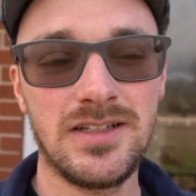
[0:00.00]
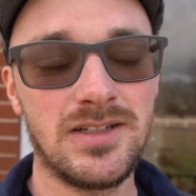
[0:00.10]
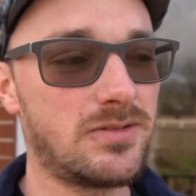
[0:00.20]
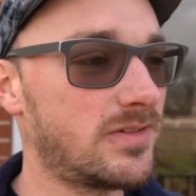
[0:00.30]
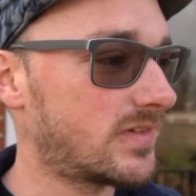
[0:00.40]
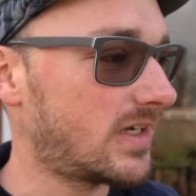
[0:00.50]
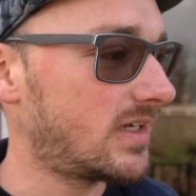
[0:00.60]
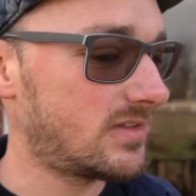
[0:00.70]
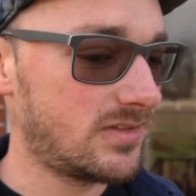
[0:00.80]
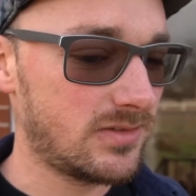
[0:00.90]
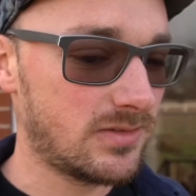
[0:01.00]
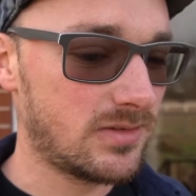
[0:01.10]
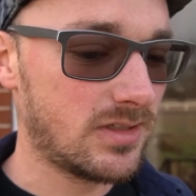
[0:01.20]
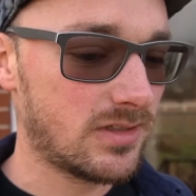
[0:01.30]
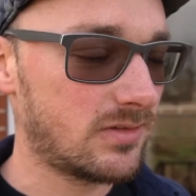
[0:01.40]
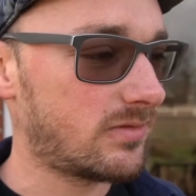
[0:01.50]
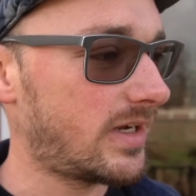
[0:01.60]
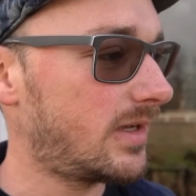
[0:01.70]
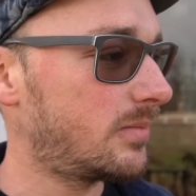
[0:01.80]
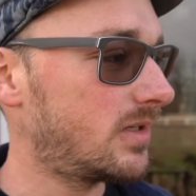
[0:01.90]
we've got to
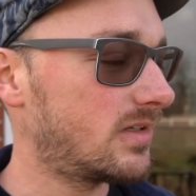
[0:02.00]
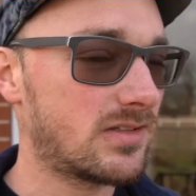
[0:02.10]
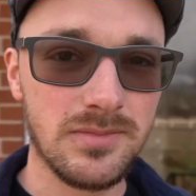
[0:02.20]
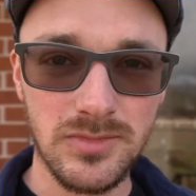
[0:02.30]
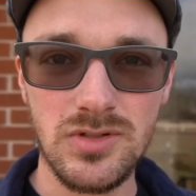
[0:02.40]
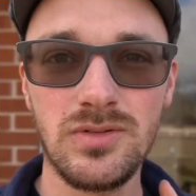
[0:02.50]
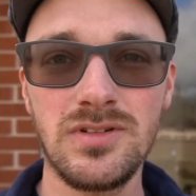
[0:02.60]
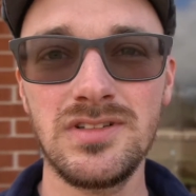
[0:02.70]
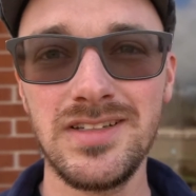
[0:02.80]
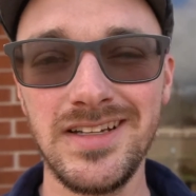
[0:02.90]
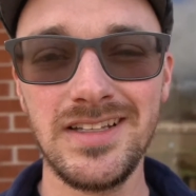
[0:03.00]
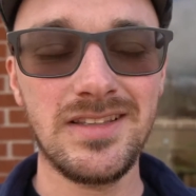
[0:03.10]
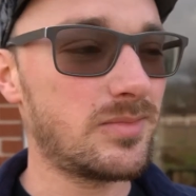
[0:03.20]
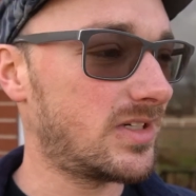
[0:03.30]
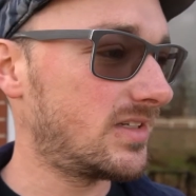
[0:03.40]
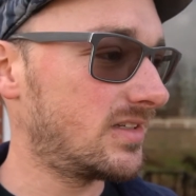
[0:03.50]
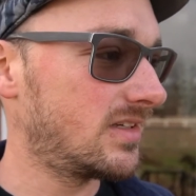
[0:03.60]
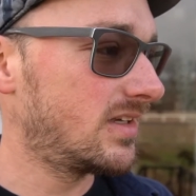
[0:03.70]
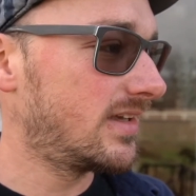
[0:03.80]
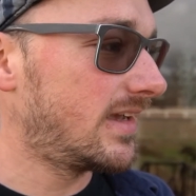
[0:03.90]
grab some chores and get them done.
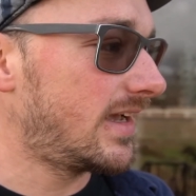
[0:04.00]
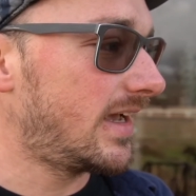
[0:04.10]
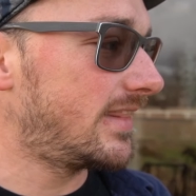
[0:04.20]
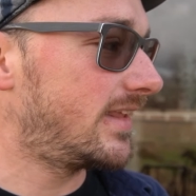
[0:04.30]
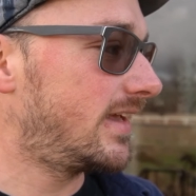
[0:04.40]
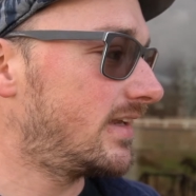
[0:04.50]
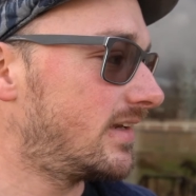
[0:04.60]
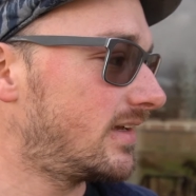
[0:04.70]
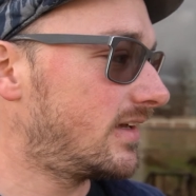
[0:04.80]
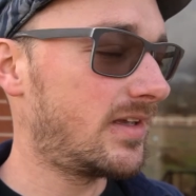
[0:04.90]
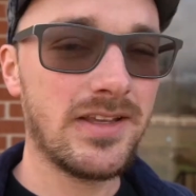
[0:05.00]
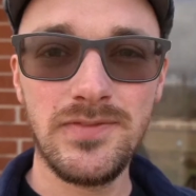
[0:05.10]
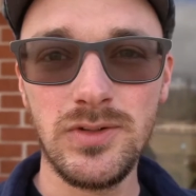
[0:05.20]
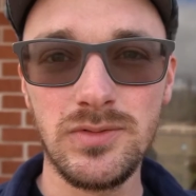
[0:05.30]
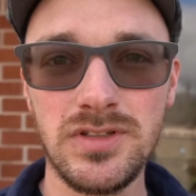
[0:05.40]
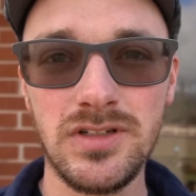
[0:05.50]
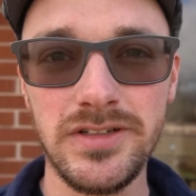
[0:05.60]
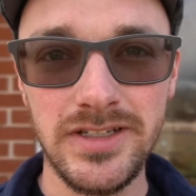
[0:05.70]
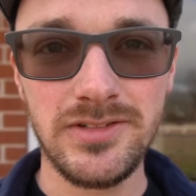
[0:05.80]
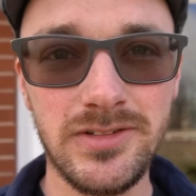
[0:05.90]
And then, if you saw
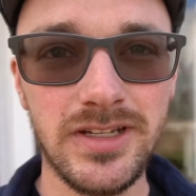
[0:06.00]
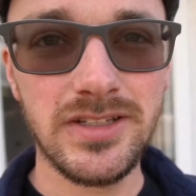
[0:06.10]
yesterday's